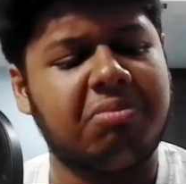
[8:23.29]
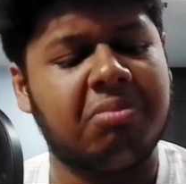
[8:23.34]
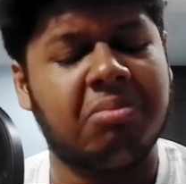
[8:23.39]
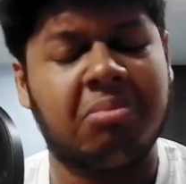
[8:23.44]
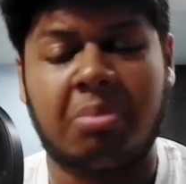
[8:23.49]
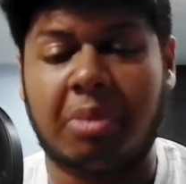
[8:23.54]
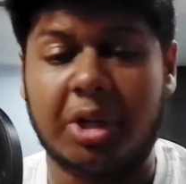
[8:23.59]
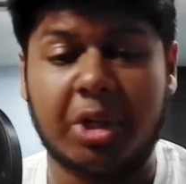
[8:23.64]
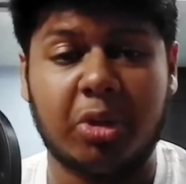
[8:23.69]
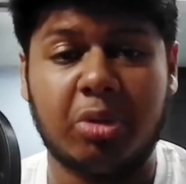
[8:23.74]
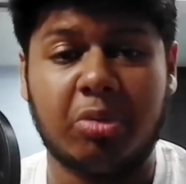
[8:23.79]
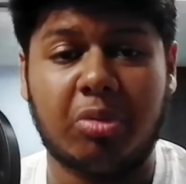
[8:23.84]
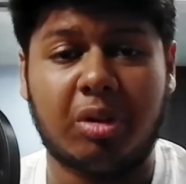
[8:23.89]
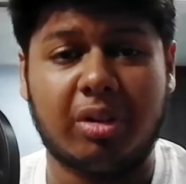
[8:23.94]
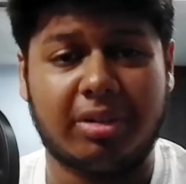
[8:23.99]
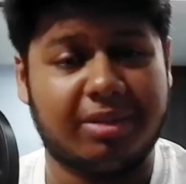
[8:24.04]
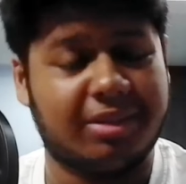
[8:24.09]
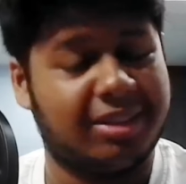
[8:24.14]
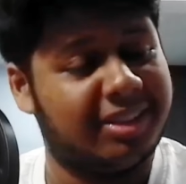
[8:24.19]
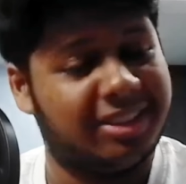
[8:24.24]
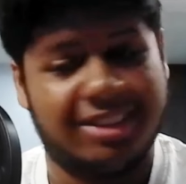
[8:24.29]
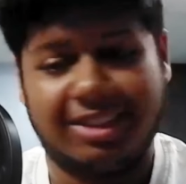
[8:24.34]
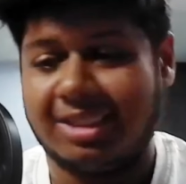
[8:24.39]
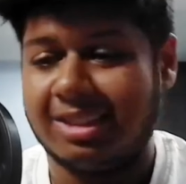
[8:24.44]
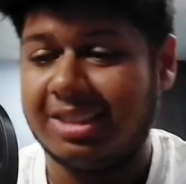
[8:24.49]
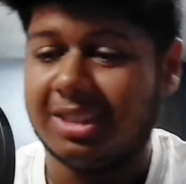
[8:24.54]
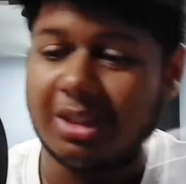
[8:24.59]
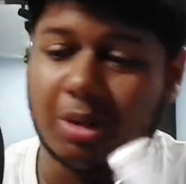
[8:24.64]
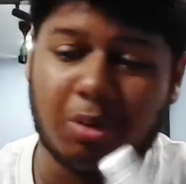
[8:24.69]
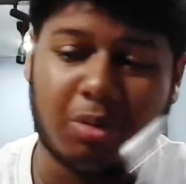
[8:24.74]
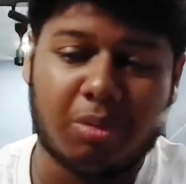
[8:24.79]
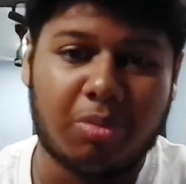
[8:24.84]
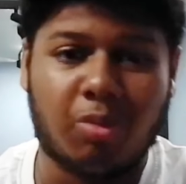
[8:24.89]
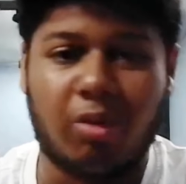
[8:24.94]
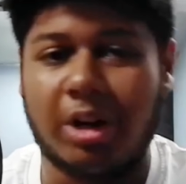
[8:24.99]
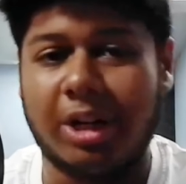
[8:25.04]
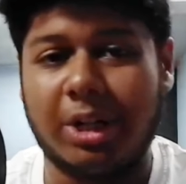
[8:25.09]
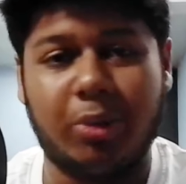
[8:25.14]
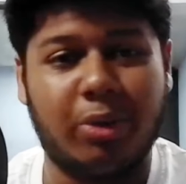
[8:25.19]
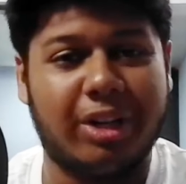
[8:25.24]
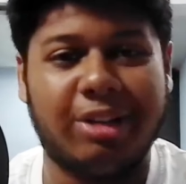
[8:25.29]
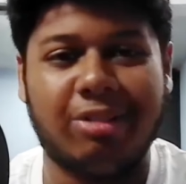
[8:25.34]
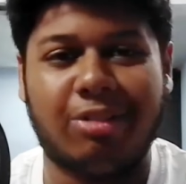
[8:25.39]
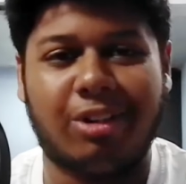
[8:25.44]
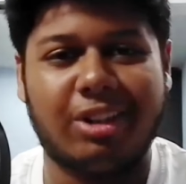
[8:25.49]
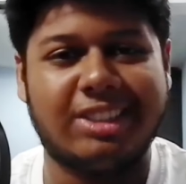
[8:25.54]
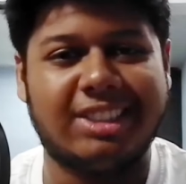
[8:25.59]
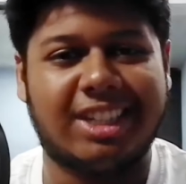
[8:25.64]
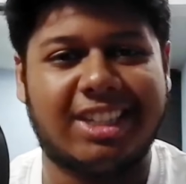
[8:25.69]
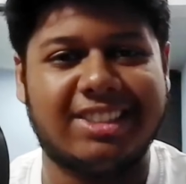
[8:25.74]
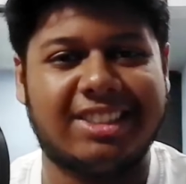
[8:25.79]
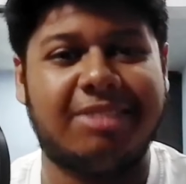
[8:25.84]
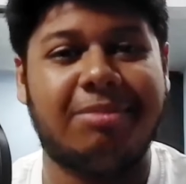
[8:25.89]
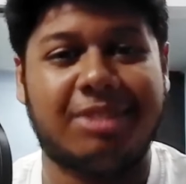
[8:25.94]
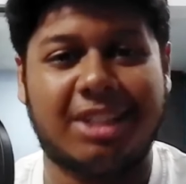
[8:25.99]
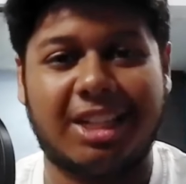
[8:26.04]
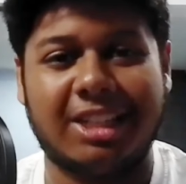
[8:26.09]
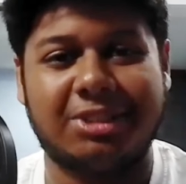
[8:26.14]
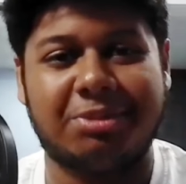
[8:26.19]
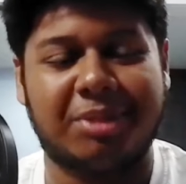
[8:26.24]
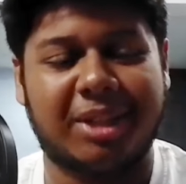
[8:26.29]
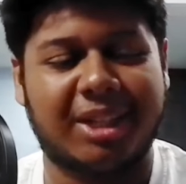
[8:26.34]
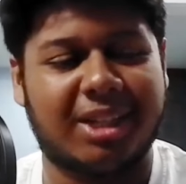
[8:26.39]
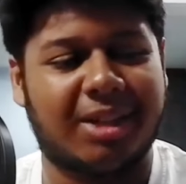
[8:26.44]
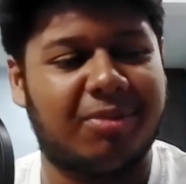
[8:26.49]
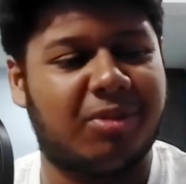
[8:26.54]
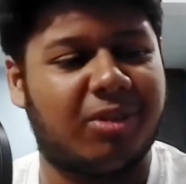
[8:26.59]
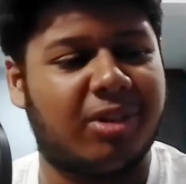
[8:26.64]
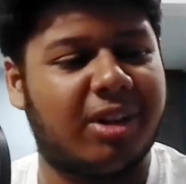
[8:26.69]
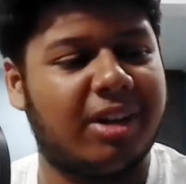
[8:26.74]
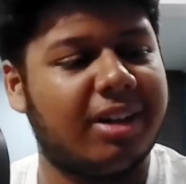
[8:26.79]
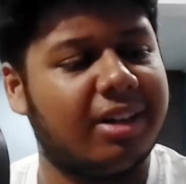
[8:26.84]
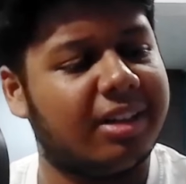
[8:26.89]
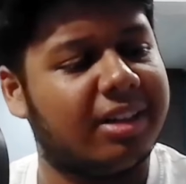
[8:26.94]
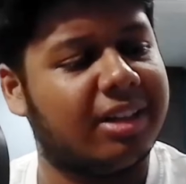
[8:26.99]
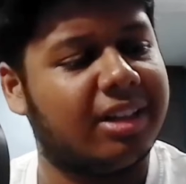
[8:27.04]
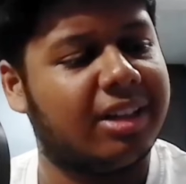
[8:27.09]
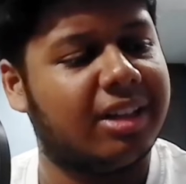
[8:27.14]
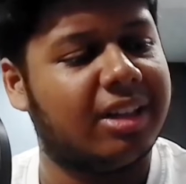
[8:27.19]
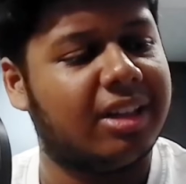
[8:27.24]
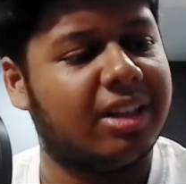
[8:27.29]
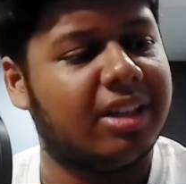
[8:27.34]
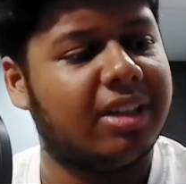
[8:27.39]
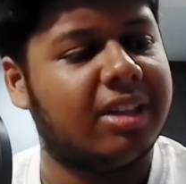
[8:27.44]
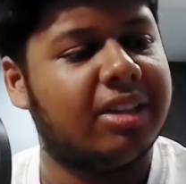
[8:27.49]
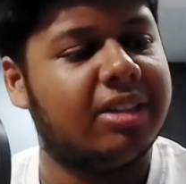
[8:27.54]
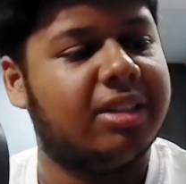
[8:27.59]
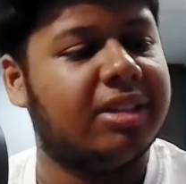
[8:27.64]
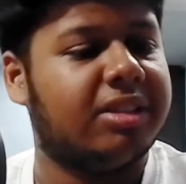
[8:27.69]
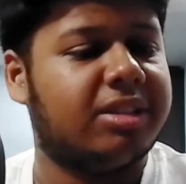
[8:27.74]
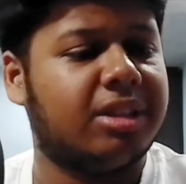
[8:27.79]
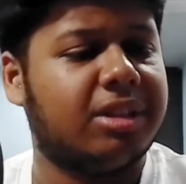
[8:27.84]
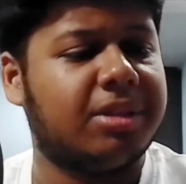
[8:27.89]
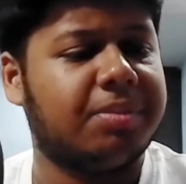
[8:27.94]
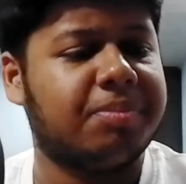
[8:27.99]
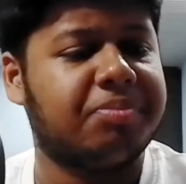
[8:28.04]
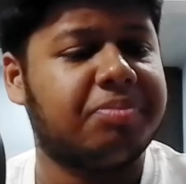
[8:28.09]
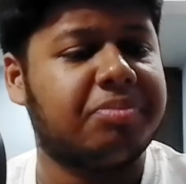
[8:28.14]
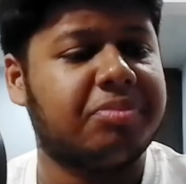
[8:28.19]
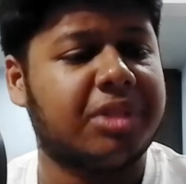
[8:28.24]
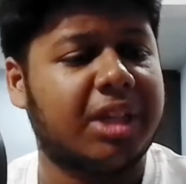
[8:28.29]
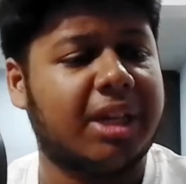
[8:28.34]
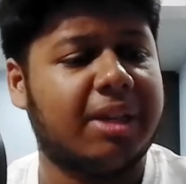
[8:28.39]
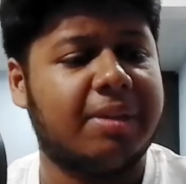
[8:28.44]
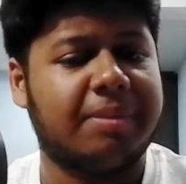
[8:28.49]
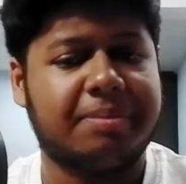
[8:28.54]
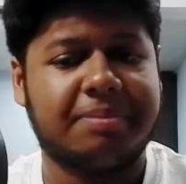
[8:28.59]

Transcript: But you know what? The 120-watt charger does make up for it. So, yeah.